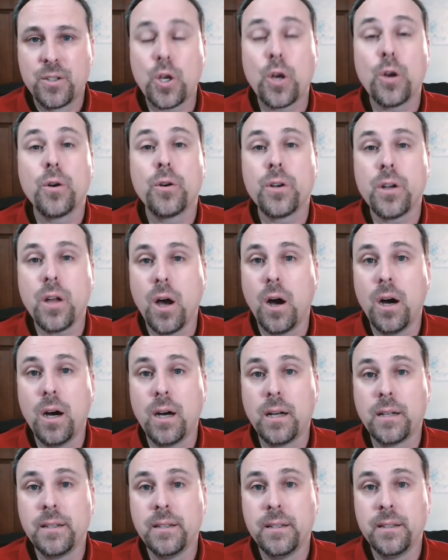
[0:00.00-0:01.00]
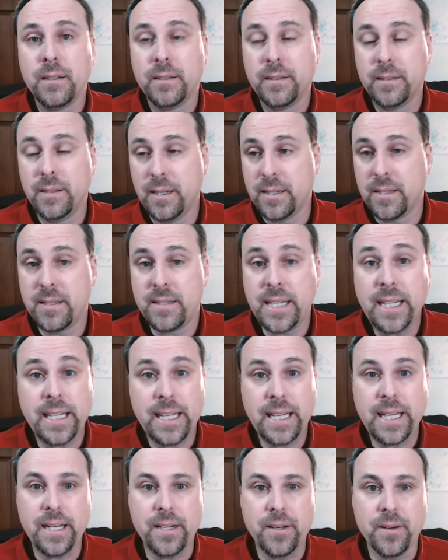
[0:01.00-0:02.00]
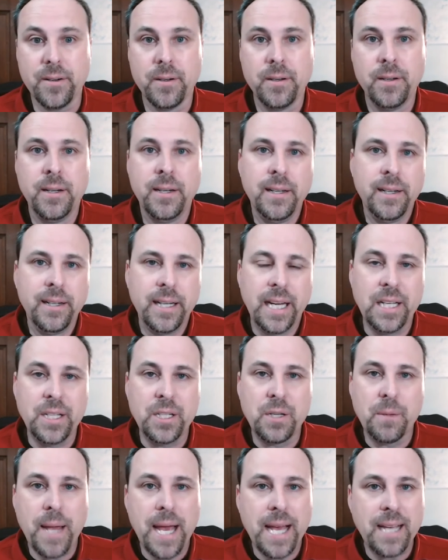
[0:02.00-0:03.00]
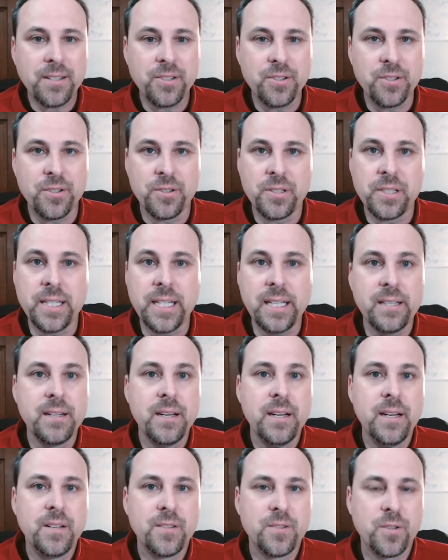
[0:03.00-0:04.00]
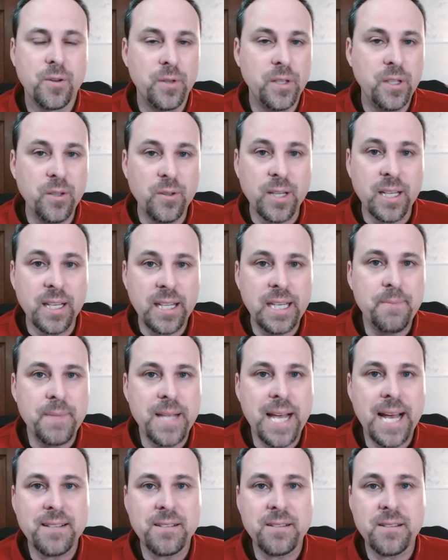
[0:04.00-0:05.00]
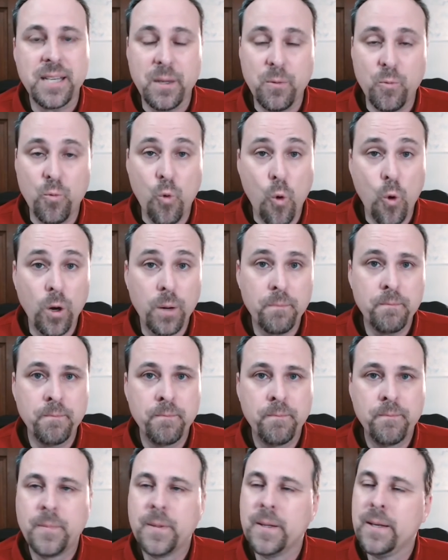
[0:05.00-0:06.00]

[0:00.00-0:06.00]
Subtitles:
turn on the seat heater in your passenger seat so that you can keep that seat warm,